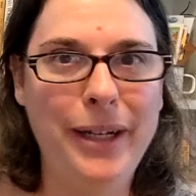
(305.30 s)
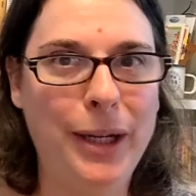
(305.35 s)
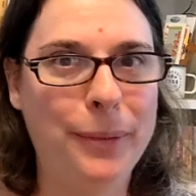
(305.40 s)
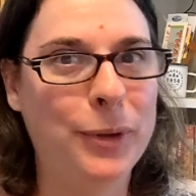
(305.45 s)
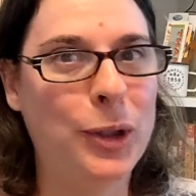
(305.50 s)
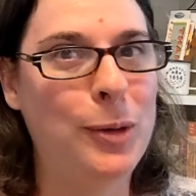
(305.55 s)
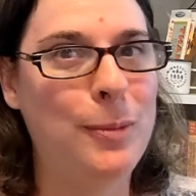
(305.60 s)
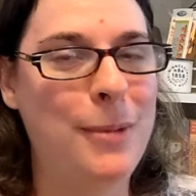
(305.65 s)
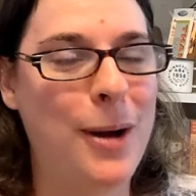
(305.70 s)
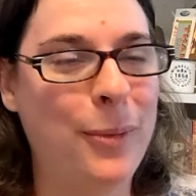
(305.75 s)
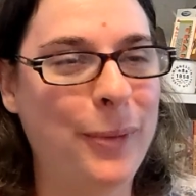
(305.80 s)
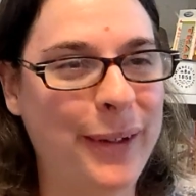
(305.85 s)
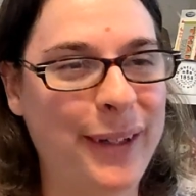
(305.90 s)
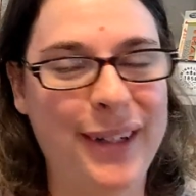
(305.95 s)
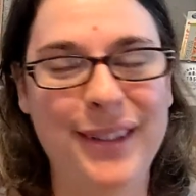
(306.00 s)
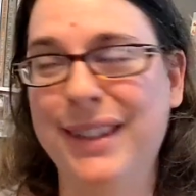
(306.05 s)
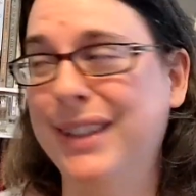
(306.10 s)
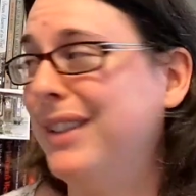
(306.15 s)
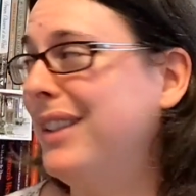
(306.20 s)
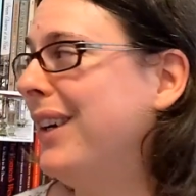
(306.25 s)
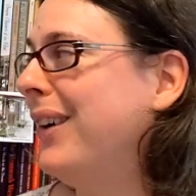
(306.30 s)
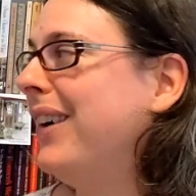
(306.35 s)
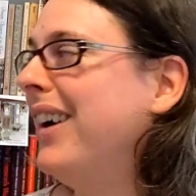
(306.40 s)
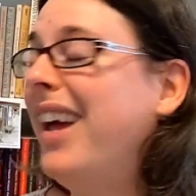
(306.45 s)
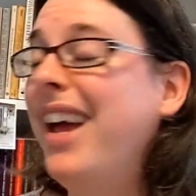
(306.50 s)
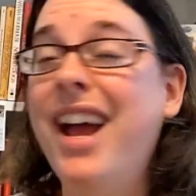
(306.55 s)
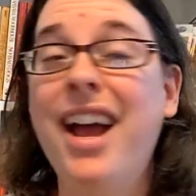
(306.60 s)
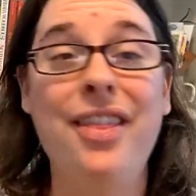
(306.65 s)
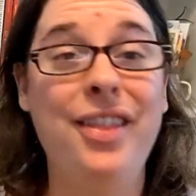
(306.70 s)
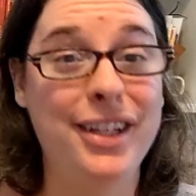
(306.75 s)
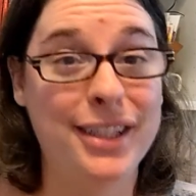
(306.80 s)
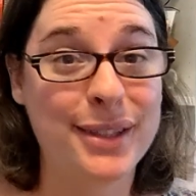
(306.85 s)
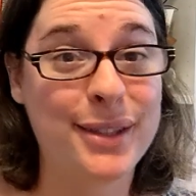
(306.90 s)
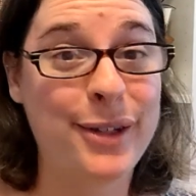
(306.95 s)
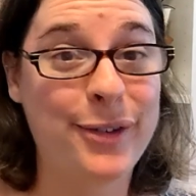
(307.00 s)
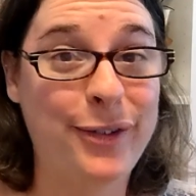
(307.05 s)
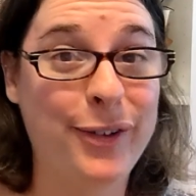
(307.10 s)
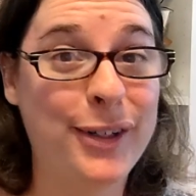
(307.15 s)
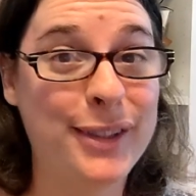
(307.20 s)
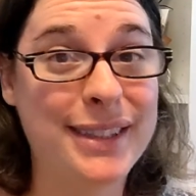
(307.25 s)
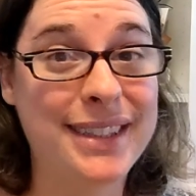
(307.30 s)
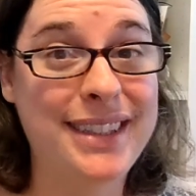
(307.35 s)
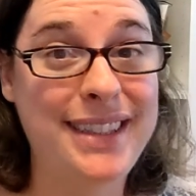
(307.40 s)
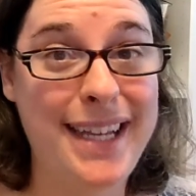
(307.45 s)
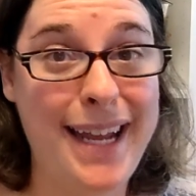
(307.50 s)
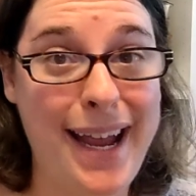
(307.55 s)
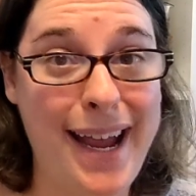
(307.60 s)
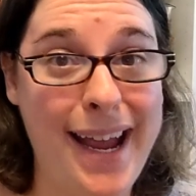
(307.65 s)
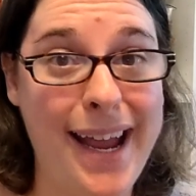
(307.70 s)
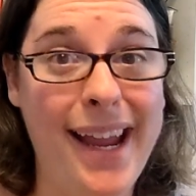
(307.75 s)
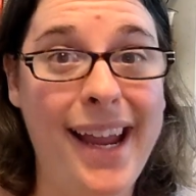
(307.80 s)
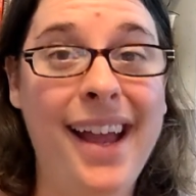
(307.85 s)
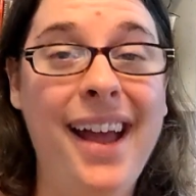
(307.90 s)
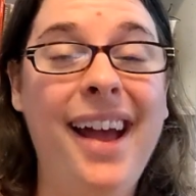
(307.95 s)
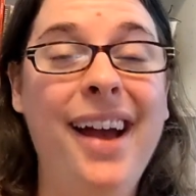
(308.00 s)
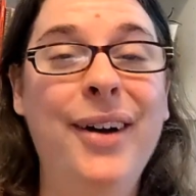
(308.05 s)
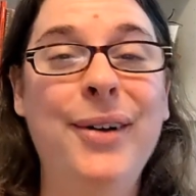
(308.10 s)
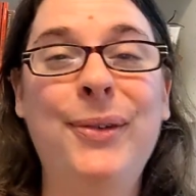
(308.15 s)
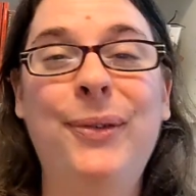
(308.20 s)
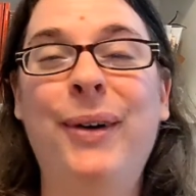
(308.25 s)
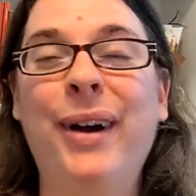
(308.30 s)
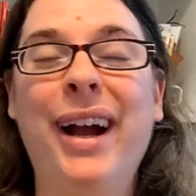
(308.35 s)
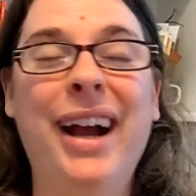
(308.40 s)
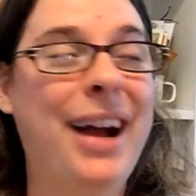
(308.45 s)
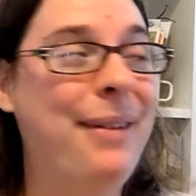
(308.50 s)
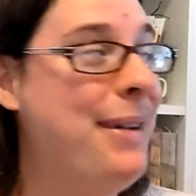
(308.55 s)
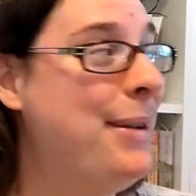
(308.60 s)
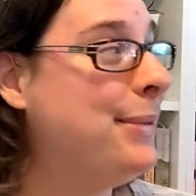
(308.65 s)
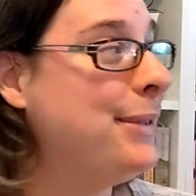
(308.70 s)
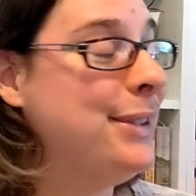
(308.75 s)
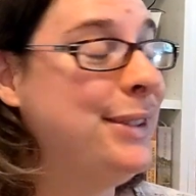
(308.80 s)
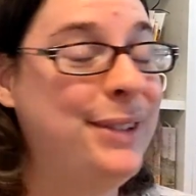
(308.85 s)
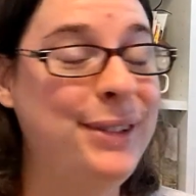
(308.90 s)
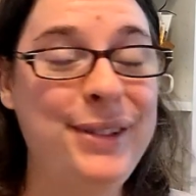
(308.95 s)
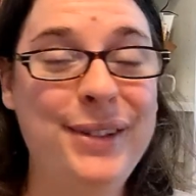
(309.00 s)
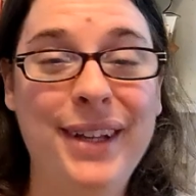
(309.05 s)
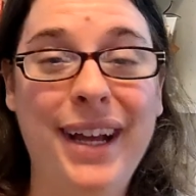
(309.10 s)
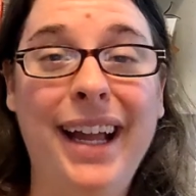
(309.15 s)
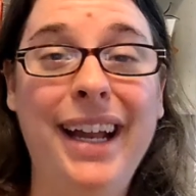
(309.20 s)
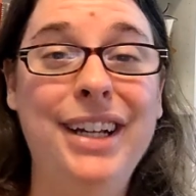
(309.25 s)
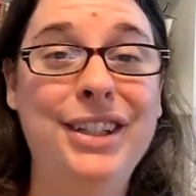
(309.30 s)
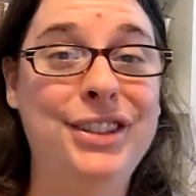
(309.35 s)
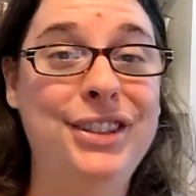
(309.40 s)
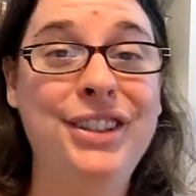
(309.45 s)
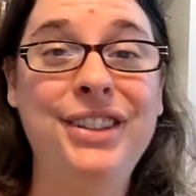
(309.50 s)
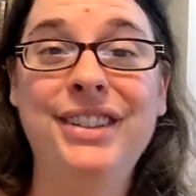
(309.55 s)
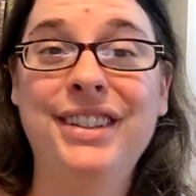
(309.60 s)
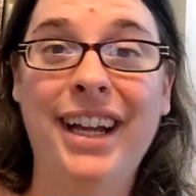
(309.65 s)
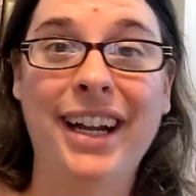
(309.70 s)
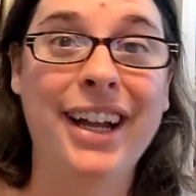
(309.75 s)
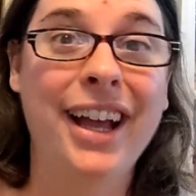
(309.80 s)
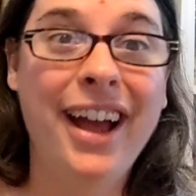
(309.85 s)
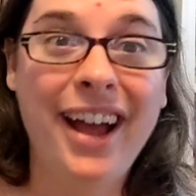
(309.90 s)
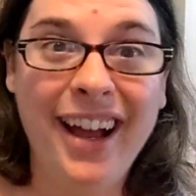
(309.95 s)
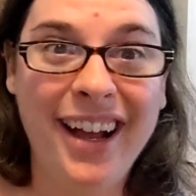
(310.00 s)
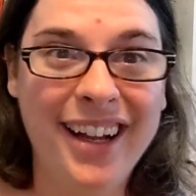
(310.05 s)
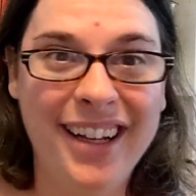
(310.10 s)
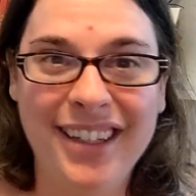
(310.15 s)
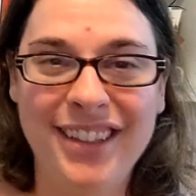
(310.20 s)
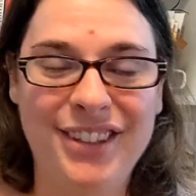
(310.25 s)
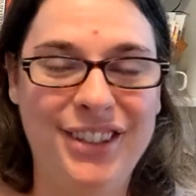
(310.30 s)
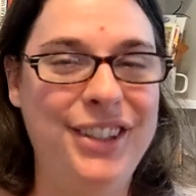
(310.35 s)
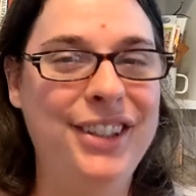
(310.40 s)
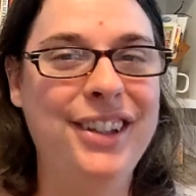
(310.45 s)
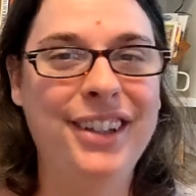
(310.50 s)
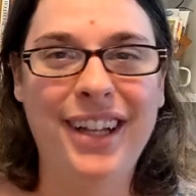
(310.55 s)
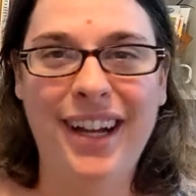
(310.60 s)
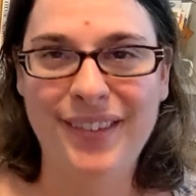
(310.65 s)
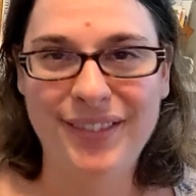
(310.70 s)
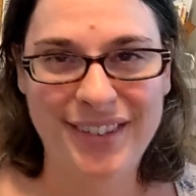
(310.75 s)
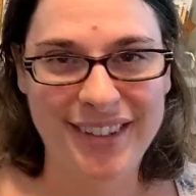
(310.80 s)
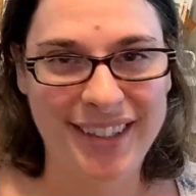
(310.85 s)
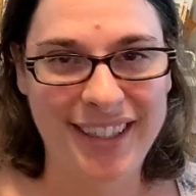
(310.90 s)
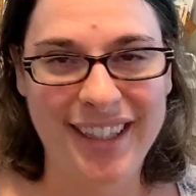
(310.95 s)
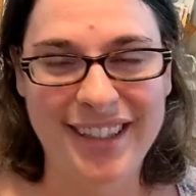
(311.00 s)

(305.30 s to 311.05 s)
able to open my windows. And so this is the first day where I'm able to do that. And she's like, she loves it.